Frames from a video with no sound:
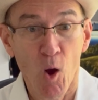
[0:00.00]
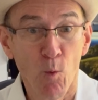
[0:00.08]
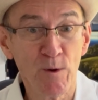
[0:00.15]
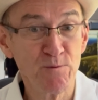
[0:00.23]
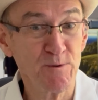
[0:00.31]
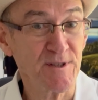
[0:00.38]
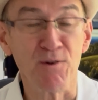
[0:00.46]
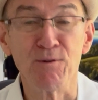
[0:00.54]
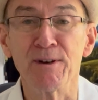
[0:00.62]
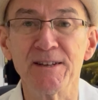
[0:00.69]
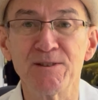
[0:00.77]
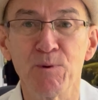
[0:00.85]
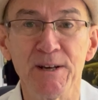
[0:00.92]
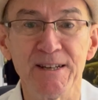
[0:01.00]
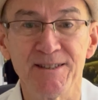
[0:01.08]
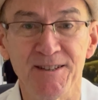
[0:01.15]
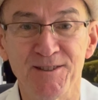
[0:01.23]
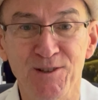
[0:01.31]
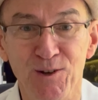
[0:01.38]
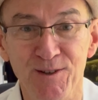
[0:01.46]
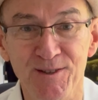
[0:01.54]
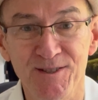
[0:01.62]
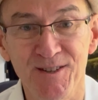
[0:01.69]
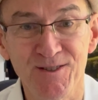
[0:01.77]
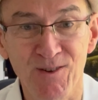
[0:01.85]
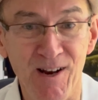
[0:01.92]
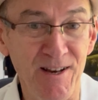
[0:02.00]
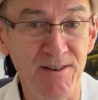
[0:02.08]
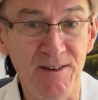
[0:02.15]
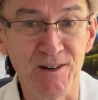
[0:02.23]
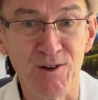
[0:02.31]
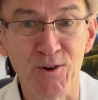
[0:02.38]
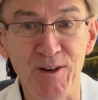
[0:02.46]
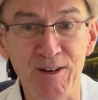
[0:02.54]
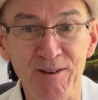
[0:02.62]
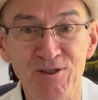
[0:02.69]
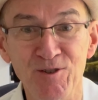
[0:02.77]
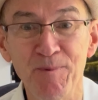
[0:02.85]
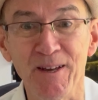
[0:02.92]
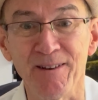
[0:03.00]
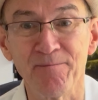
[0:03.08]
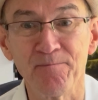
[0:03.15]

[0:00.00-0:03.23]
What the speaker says: which was only $26 Australian including shipping.